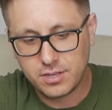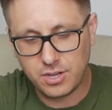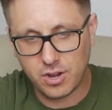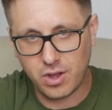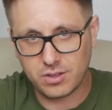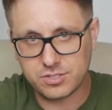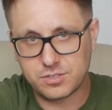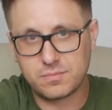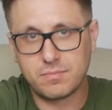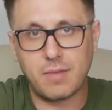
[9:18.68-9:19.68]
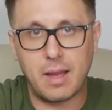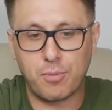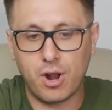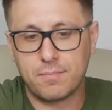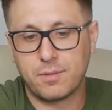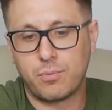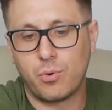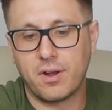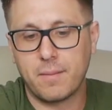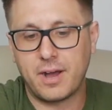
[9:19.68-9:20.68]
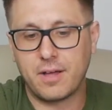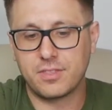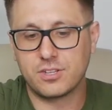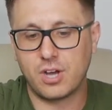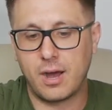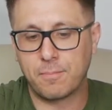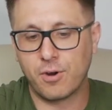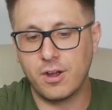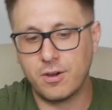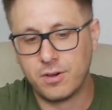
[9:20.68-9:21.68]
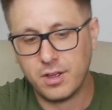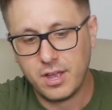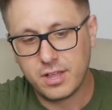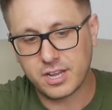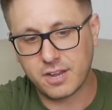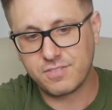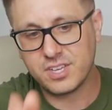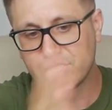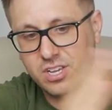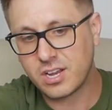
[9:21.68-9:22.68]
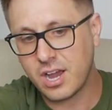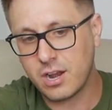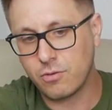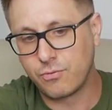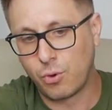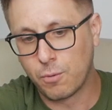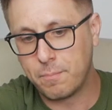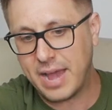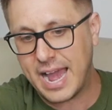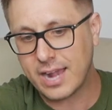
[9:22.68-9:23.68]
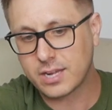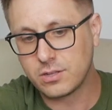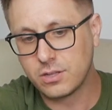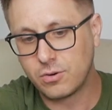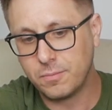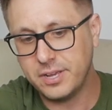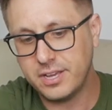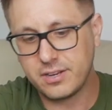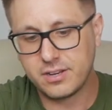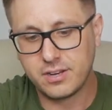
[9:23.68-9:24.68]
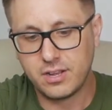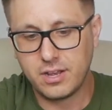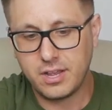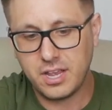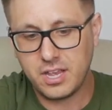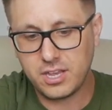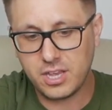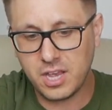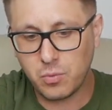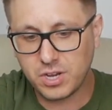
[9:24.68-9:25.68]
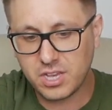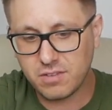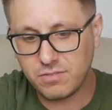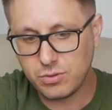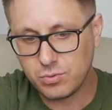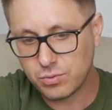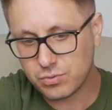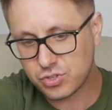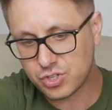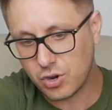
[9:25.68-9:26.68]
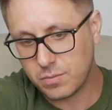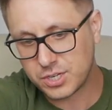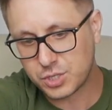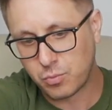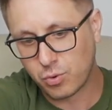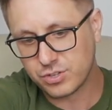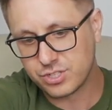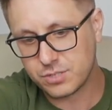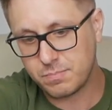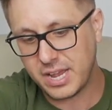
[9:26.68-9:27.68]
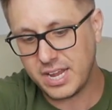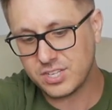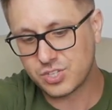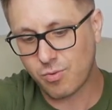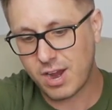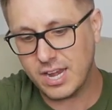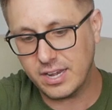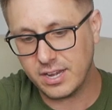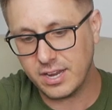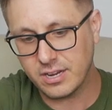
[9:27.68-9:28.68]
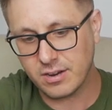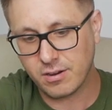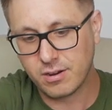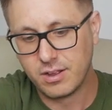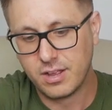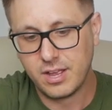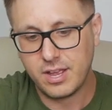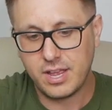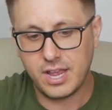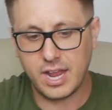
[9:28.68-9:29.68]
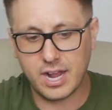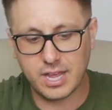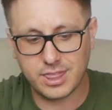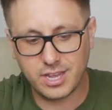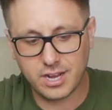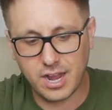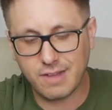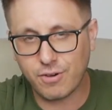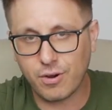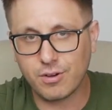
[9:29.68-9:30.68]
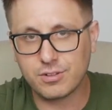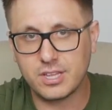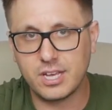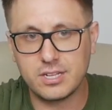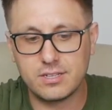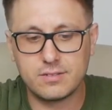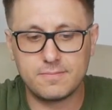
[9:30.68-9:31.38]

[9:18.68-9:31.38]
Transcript: I brought up the point about the top row. Like if this could kind of fold back a little bit, it would give you so much more space right in here. And I think I've heard that